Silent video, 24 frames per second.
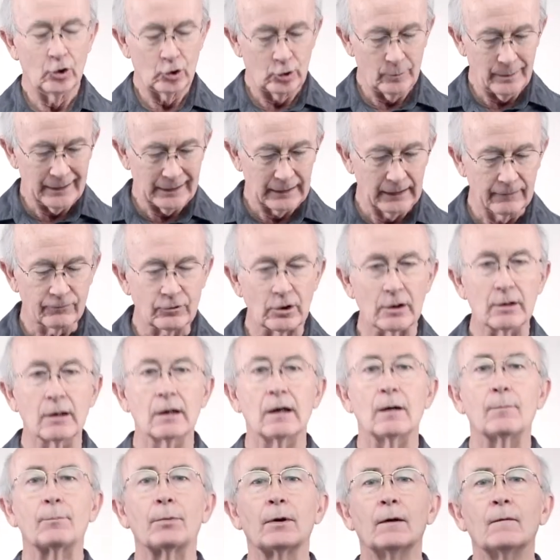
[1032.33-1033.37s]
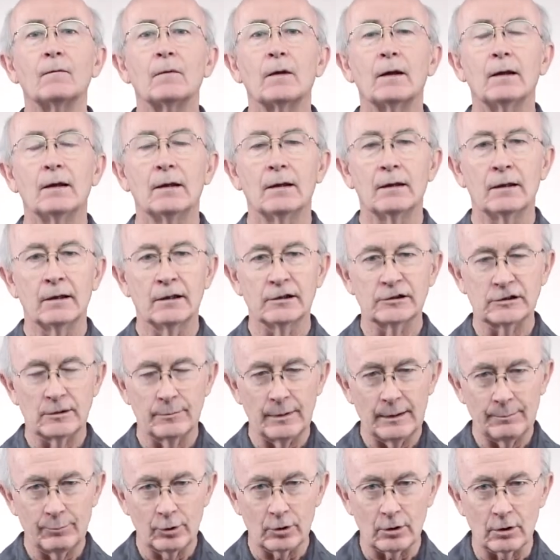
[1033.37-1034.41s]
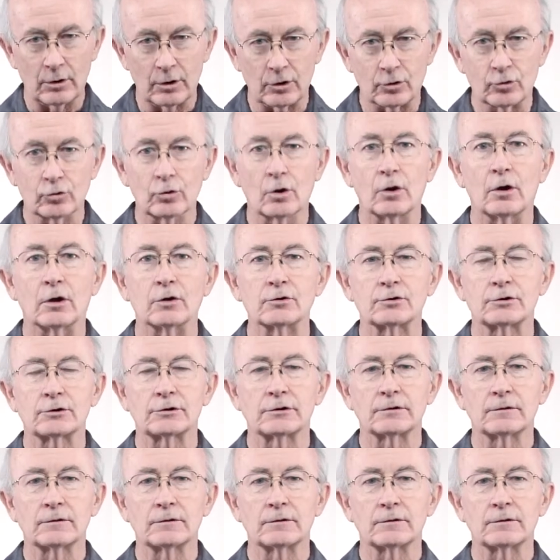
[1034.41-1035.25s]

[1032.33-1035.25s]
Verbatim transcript: To be lifted up is to be put on a cross,